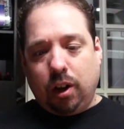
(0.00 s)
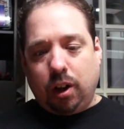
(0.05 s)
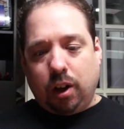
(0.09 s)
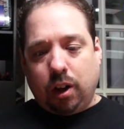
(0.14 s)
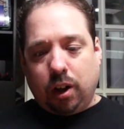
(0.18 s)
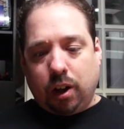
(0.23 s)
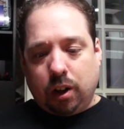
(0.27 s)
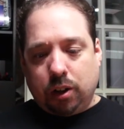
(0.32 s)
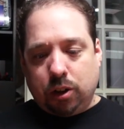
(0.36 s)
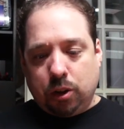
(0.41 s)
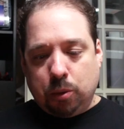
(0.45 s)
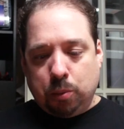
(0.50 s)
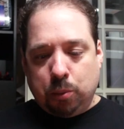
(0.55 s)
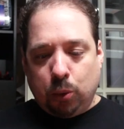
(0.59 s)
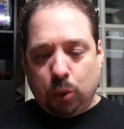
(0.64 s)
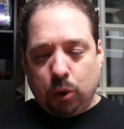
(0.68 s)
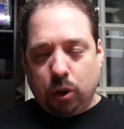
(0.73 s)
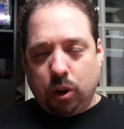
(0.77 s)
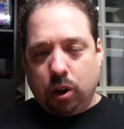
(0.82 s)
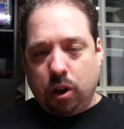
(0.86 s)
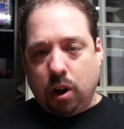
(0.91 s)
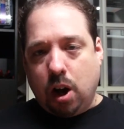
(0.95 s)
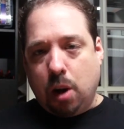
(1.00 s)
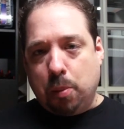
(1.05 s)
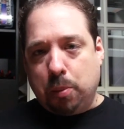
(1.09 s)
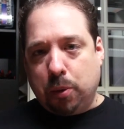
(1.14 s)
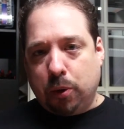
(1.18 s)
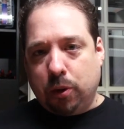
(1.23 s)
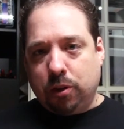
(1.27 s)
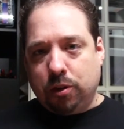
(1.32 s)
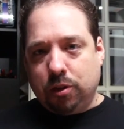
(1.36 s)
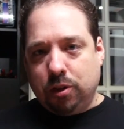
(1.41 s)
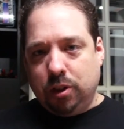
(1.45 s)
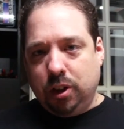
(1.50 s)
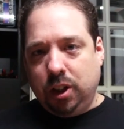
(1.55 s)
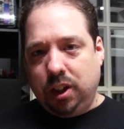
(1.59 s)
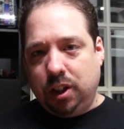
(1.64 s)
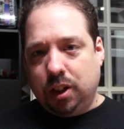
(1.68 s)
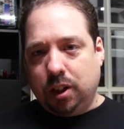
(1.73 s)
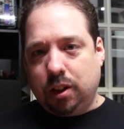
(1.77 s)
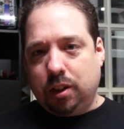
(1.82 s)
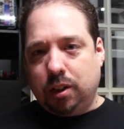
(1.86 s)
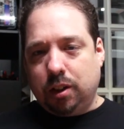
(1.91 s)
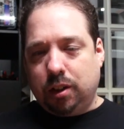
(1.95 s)
uh, the more copper is
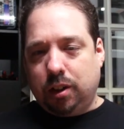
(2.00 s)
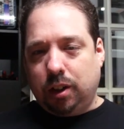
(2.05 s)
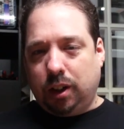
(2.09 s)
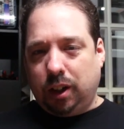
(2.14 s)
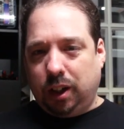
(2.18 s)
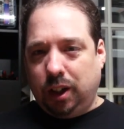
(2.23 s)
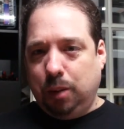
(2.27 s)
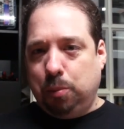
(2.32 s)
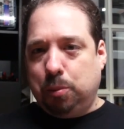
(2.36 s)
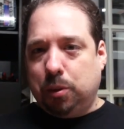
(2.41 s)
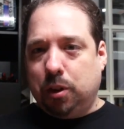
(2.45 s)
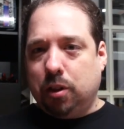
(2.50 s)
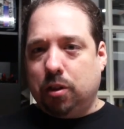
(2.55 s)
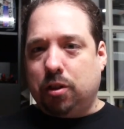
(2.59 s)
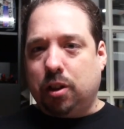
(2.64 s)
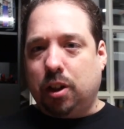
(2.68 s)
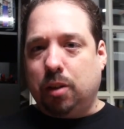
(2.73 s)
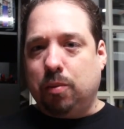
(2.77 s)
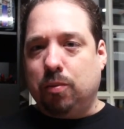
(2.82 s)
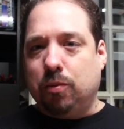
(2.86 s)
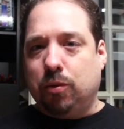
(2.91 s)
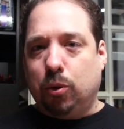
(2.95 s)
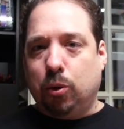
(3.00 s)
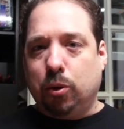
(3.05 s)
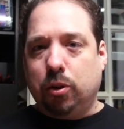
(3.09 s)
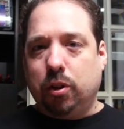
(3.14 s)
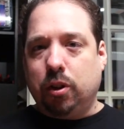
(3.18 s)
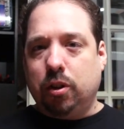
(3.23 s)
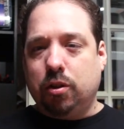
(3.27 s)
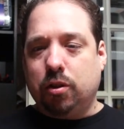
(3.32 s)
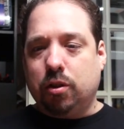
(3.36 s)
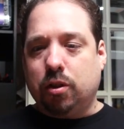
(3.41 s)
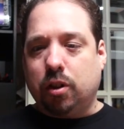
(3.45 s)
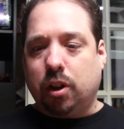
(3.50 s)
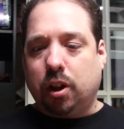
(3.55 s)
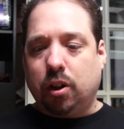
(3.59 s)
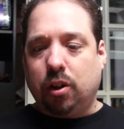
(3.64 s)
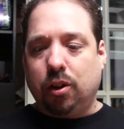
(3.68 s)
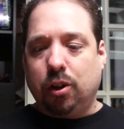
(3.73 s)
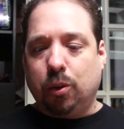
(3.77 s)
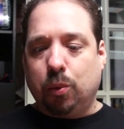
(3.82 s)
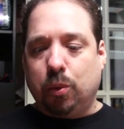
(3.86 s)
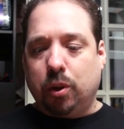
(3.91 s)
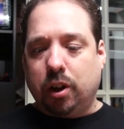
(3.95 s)
needed to keep the same voltage, and
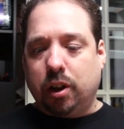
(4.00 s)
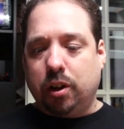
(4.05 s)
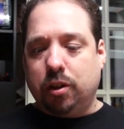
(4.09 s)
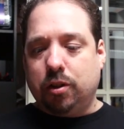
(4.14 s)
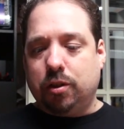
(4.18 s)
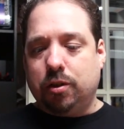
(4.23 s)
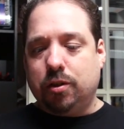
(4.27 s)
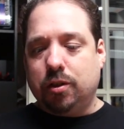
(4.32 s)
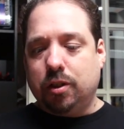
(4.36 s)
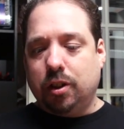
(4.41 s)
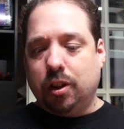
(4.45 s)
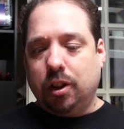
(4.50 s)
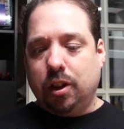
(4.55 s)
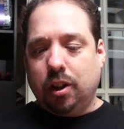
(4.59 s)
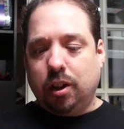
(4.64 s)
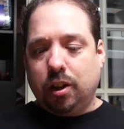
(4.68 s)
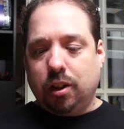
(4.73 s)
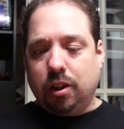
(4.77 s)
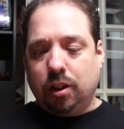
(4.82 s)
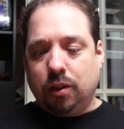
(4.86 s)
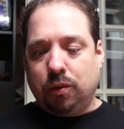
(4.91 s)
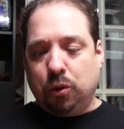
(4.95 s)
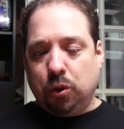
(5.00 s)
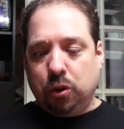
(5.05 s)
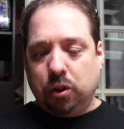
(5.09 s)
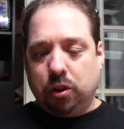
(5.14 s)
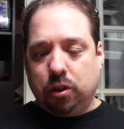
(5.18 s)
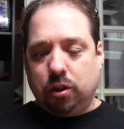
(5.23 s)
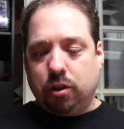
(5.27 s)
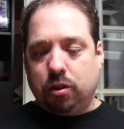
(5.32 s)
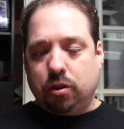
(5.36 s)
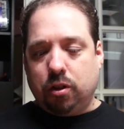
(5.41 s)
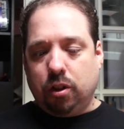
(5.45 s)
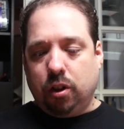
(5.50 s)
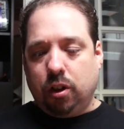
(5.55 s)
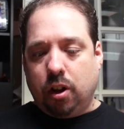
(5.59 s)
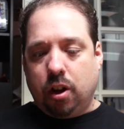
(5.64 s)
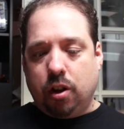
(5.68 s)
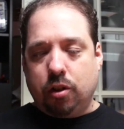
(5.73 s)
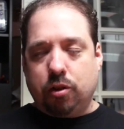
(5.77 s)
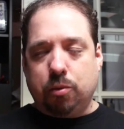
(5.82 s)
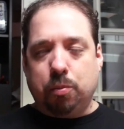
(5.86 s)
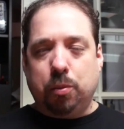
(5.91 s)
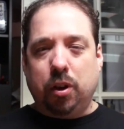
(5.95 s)
otherwise the voltage is
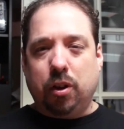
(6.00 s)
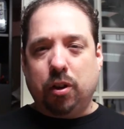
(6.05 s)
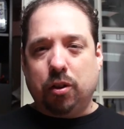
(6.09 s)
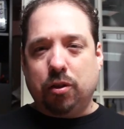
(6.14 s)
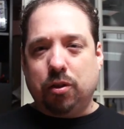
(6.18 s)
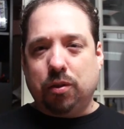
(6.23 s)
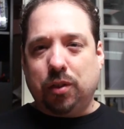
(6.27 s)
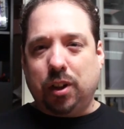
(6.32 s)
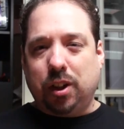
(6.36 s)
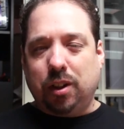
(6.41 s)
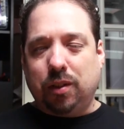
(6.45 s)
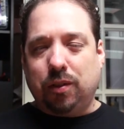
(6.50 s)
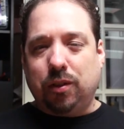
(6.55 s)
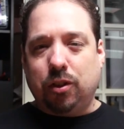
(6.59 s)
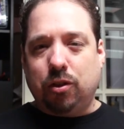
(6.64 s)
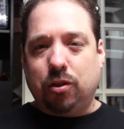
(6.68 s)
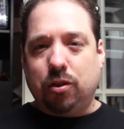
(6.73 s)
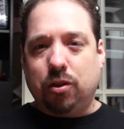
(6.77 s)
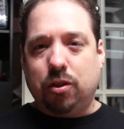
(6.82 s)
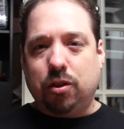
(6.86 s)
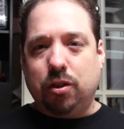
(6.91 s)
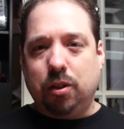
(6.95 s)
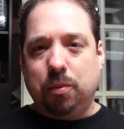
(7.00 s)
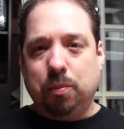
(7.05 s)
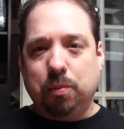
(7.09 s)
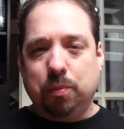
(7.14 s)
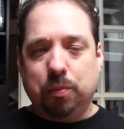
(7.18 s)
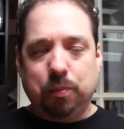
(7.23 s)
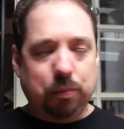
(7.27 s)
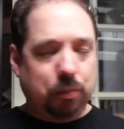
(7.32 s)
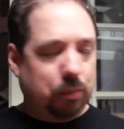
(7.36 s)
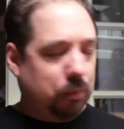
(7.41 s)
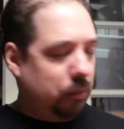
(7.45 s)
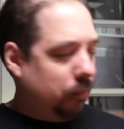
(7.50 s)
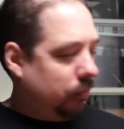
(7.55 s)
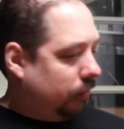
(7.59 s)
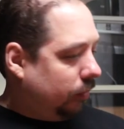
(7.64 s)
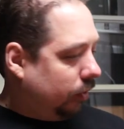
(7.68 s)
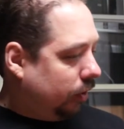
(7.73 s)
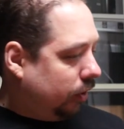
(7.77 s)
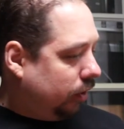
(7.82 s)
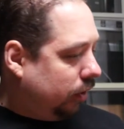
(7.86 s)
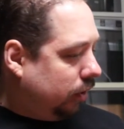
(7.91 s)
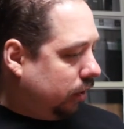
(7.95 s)
lost because of inefficiency.
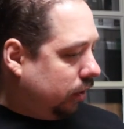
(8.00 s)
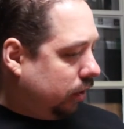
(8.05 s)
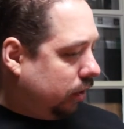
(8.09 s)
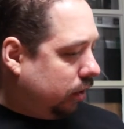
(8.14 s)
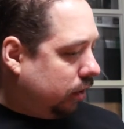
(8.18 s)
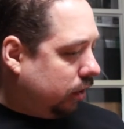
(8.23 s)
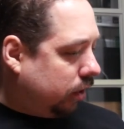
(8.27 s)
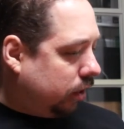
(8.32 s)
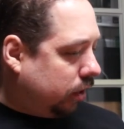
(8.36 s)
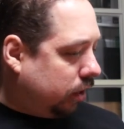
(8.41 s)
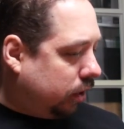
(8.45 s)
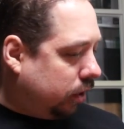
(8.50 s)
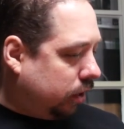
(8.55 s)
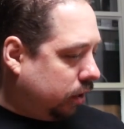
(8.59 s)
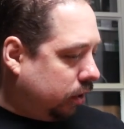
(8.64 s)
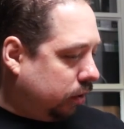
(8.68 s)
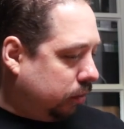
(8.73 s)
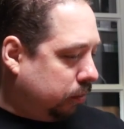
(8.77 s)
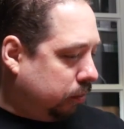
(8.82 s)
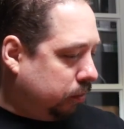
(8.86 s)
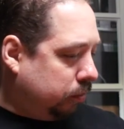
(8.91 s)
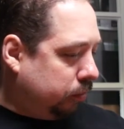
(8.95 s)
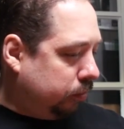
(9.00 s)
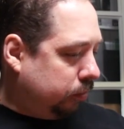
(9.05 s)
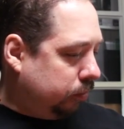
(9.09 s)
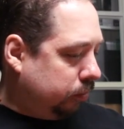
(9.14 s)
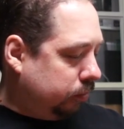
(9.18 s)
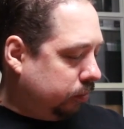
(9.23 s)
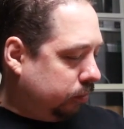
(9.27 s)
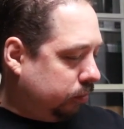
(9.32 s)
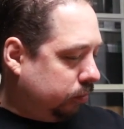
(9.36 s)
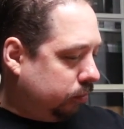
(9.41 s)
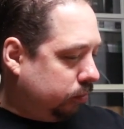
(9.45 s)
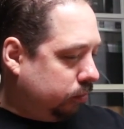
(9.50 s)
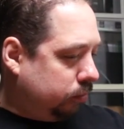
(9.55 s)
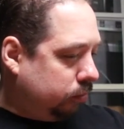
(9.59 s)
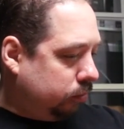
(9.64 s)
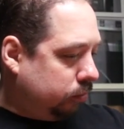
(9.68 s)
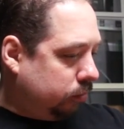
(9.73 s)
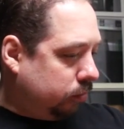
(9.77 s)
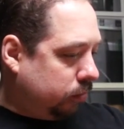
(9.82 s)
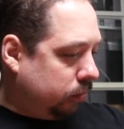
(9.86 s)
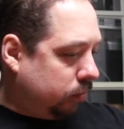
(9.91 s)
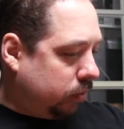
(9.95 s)
Um,
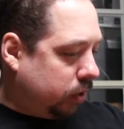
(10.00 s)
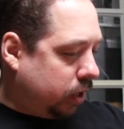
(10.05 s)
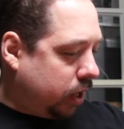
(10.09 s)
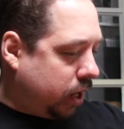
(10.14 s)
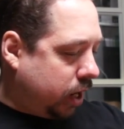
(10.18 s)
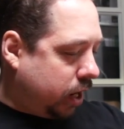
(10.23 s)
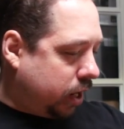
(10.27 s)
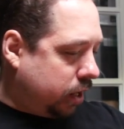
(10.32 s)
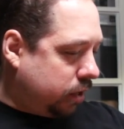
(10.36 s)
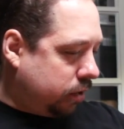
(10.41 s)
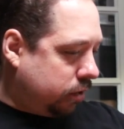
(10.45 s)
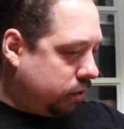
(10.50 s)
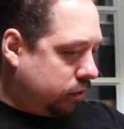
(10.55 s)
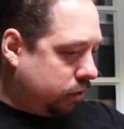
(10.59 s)
and